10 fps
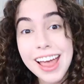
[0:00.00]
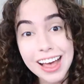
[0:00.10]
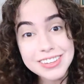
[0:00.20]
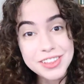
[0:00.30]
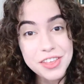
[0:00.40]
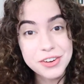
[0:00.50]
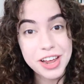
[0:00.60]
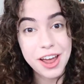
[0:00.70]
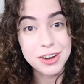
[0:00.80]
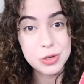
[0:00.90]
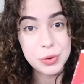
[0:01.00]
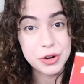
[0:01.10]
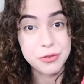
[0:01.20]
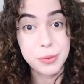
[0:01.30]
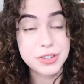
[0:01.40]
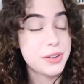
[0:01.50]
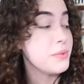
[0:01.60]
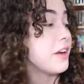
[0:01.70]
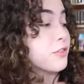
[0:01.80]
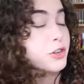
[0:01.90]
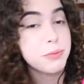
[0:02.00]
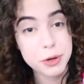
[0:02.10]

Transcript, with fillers: I asked the other day on Twitter for some diverse